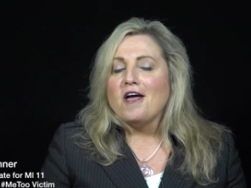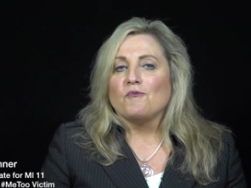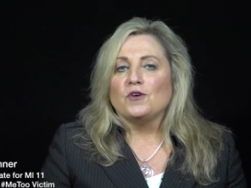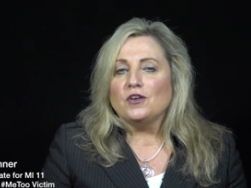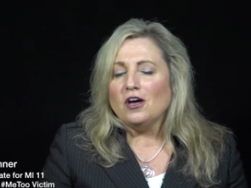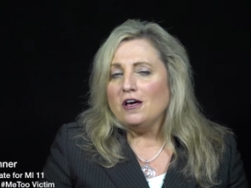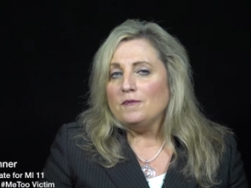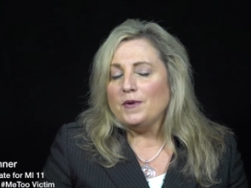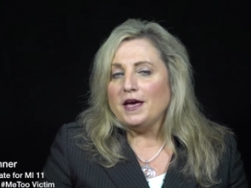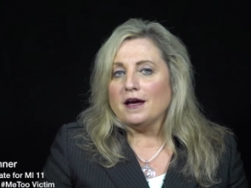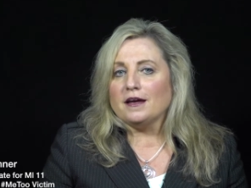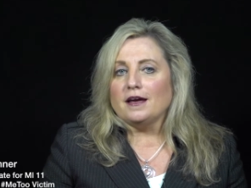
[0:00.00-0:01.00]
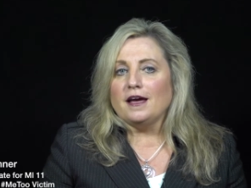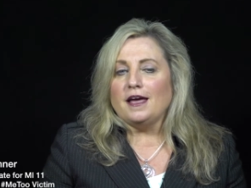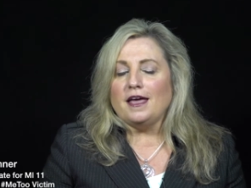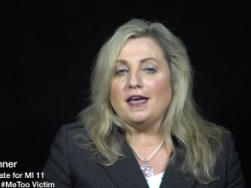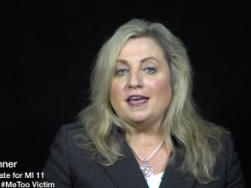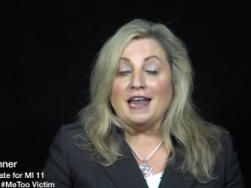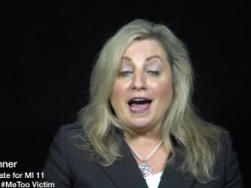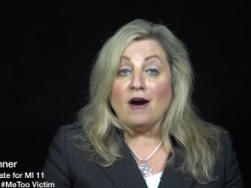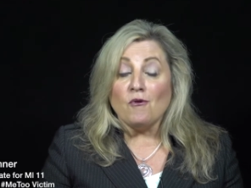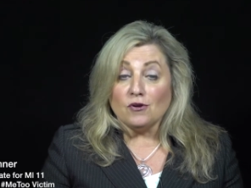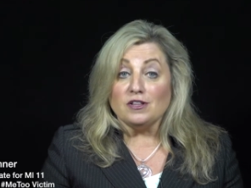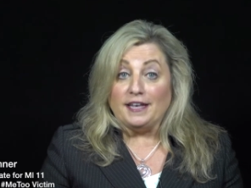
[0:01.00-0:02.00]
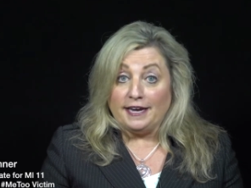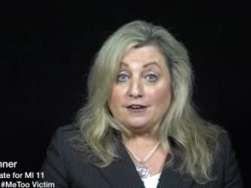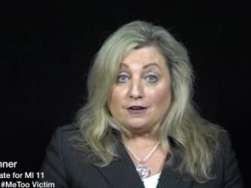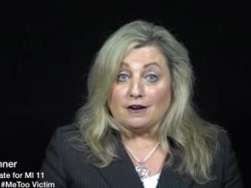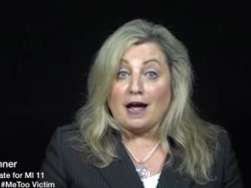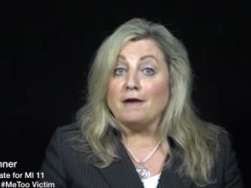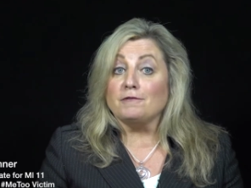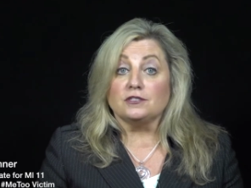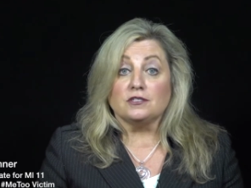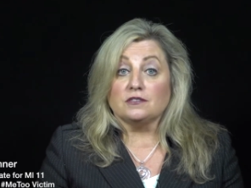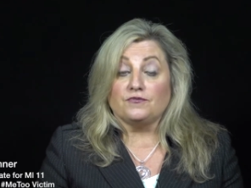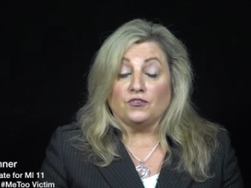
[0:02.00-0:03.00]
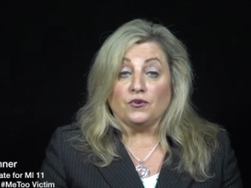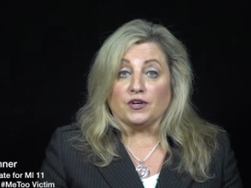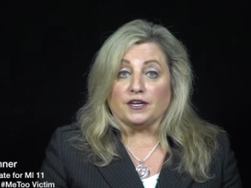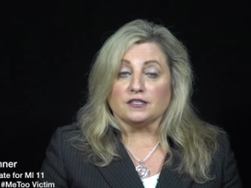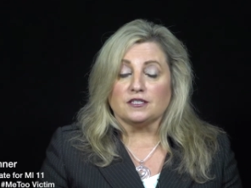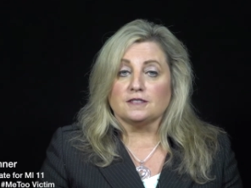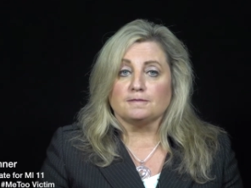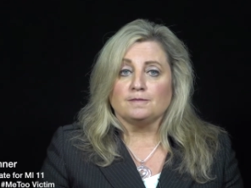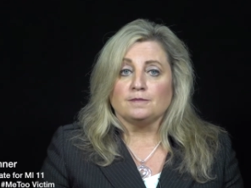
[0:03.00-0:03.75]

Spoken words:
When he called back an hour later, I was furious.